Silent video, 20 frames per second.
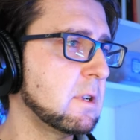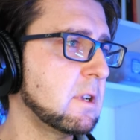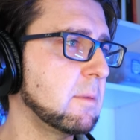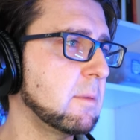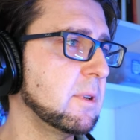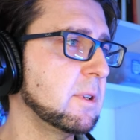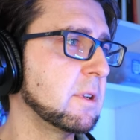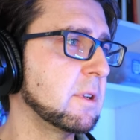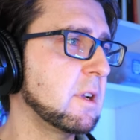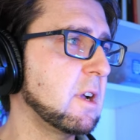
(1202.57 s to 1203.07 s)
I'm
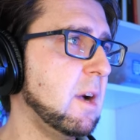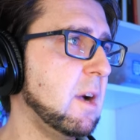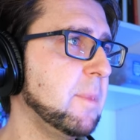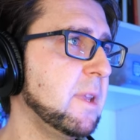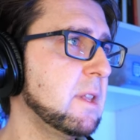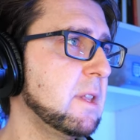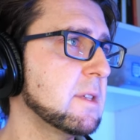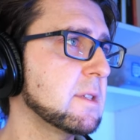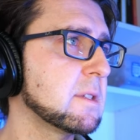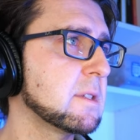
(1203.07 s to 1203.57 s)
going to copy
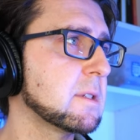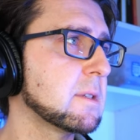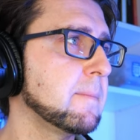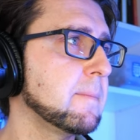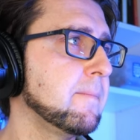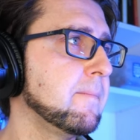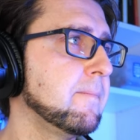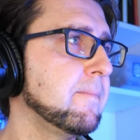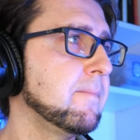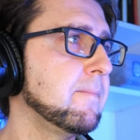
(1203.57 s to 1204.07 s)
this.
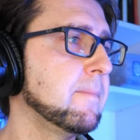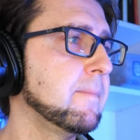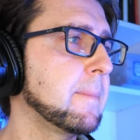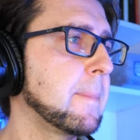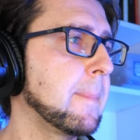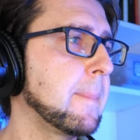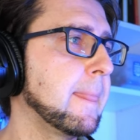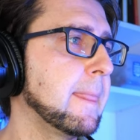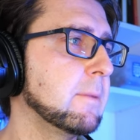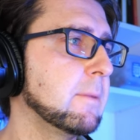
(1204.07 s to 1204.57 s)

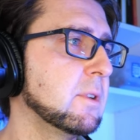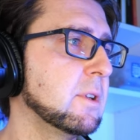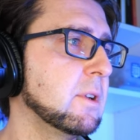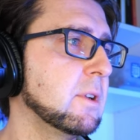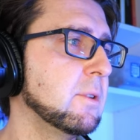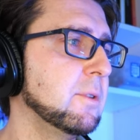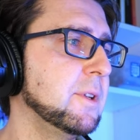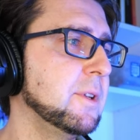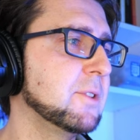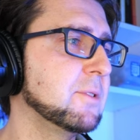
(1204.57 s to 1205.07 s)
I'm going to
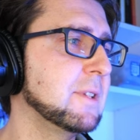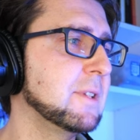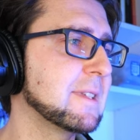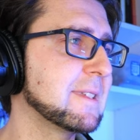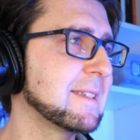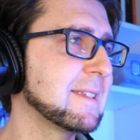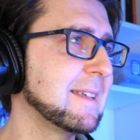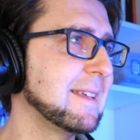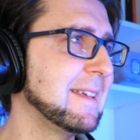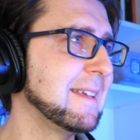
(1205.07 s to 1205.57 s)
go into
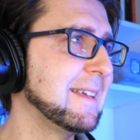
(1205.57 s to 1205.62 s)
this